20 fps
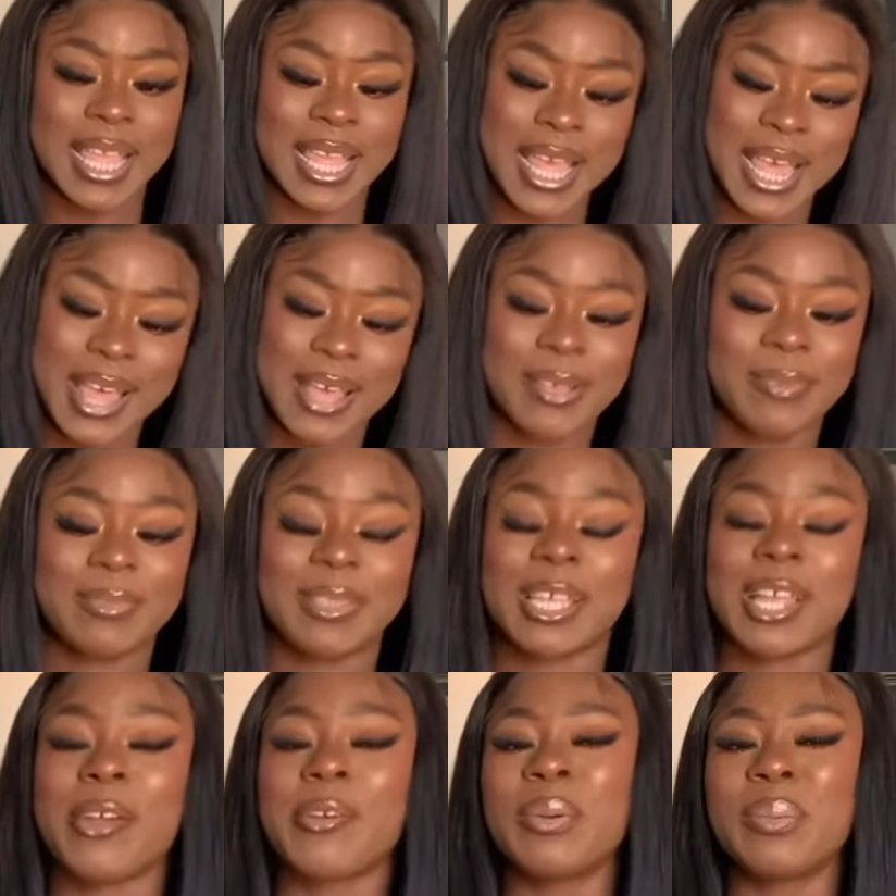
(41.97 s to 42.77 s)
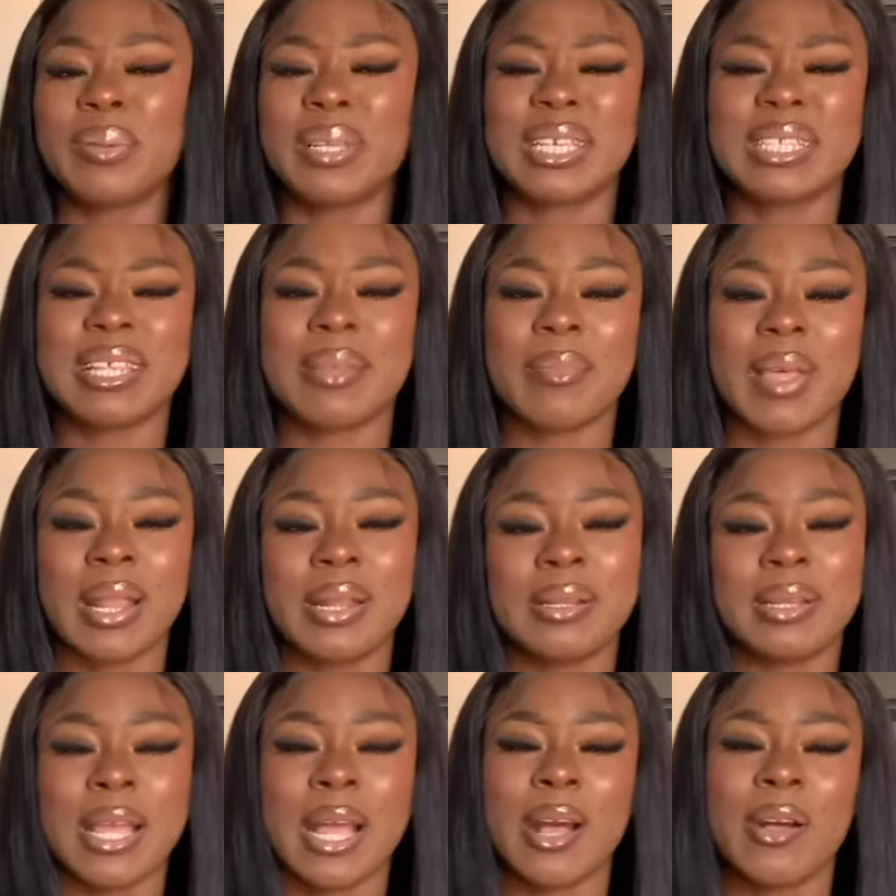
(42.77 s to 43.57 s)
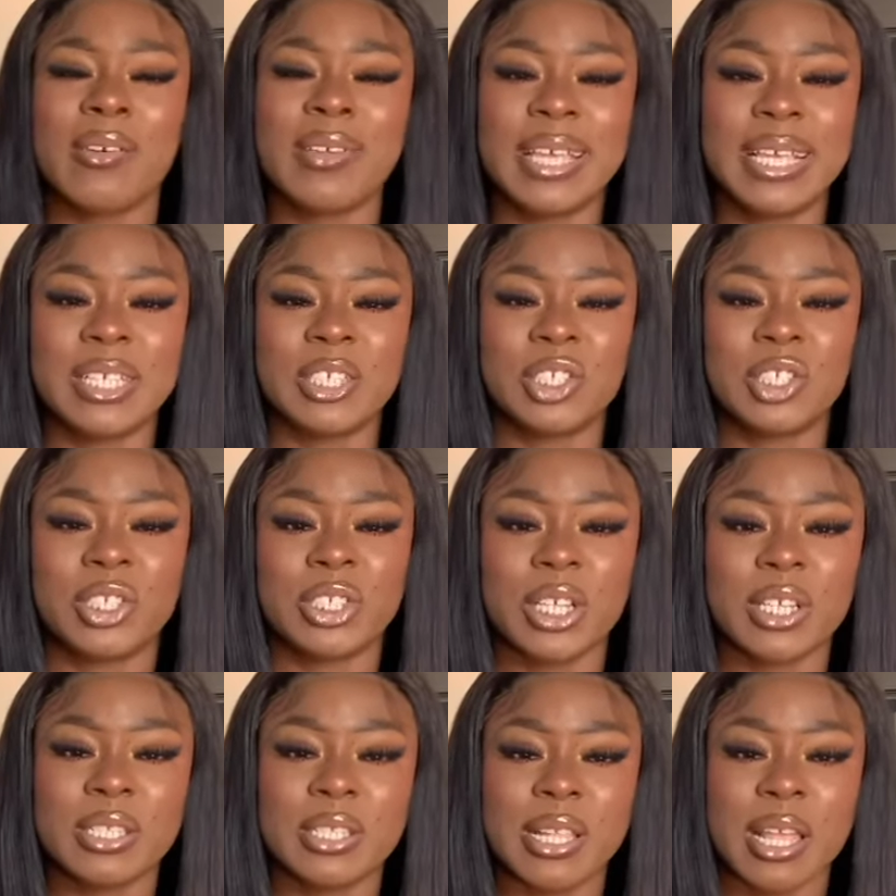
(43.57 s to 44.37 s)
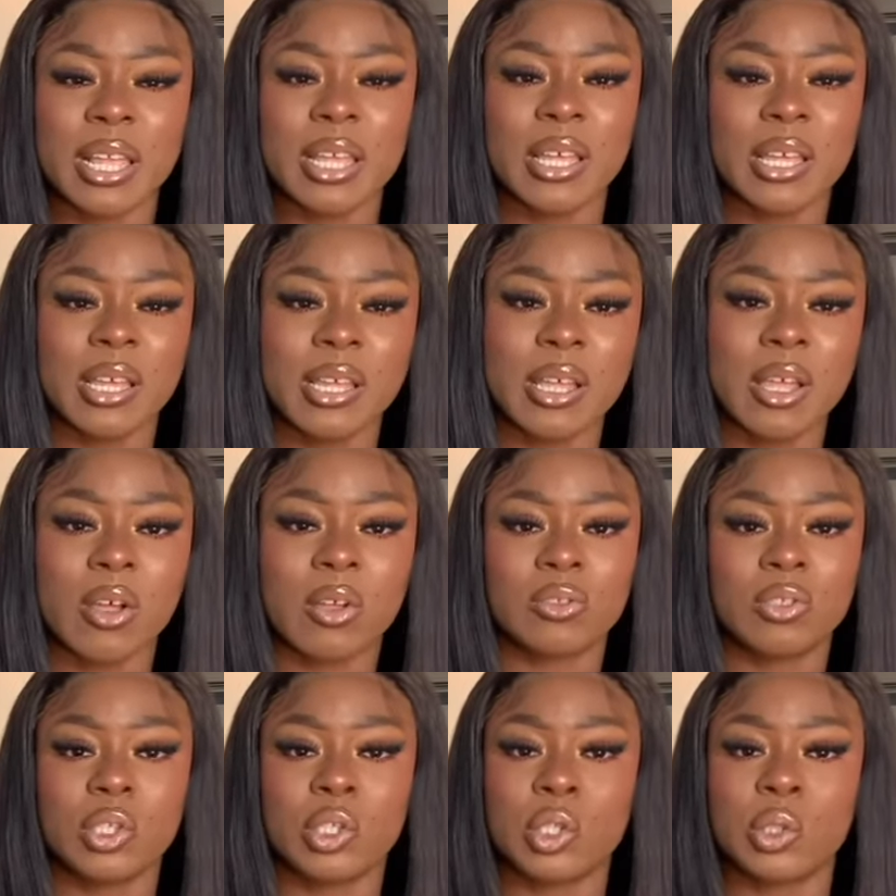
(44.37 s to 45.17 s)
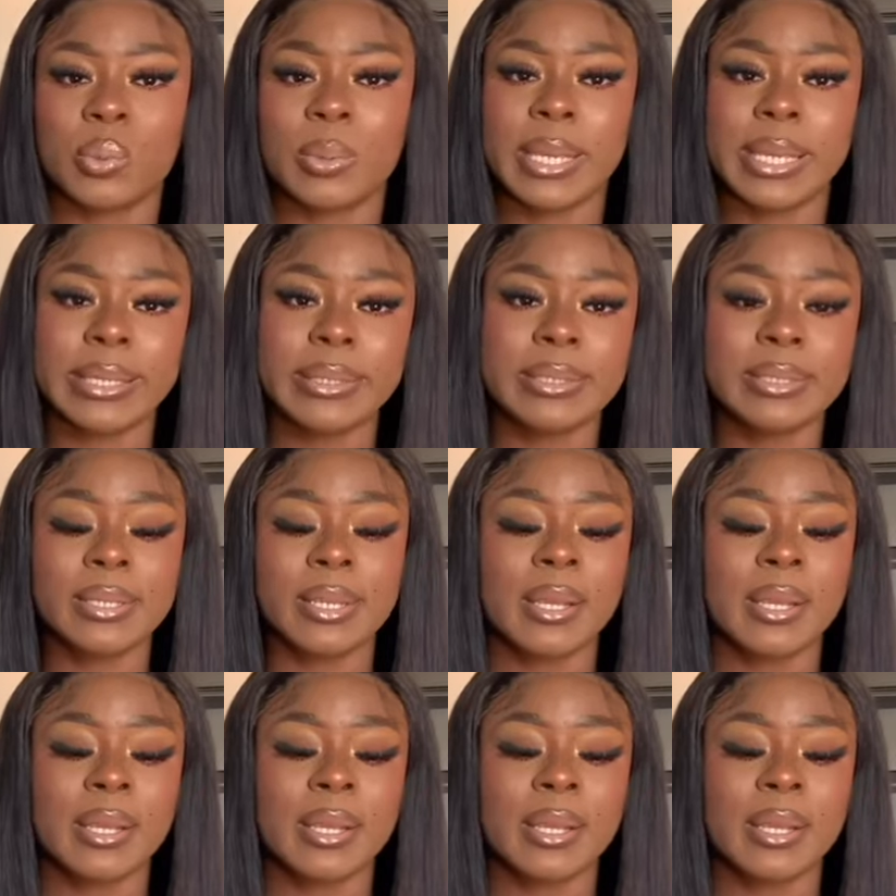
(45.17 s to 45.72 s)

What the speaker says: The current place I'm at now, it's just like an ensuite.